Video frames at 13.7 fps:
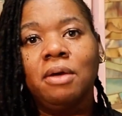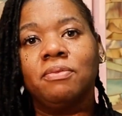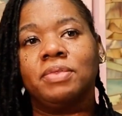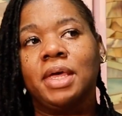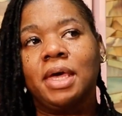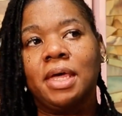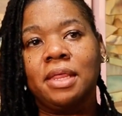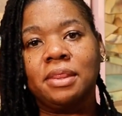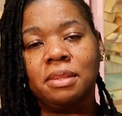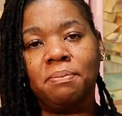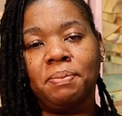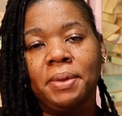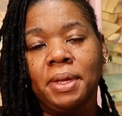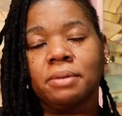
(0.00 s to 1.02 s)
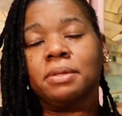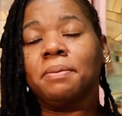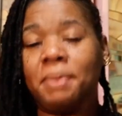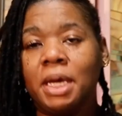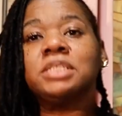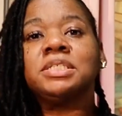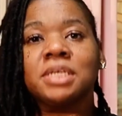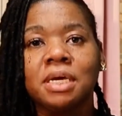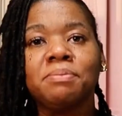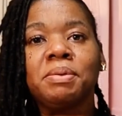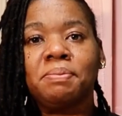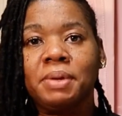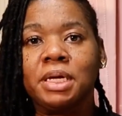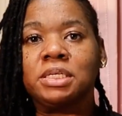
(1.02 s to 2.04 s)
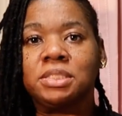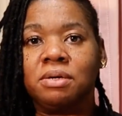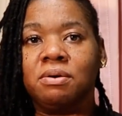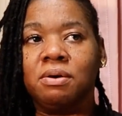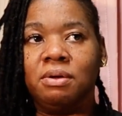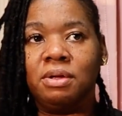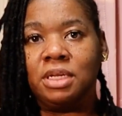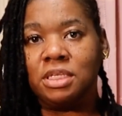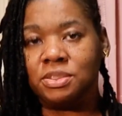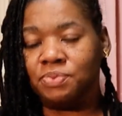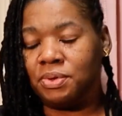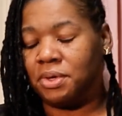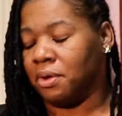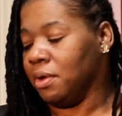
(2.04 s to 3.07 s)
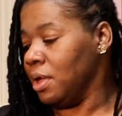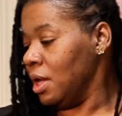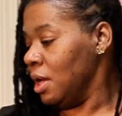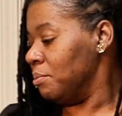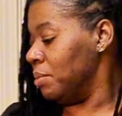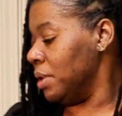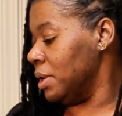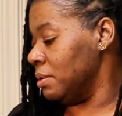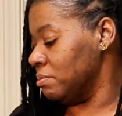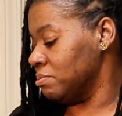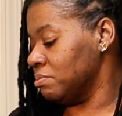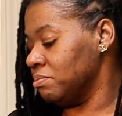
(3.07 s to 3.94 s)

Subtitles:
that the patient can be placed on as well. But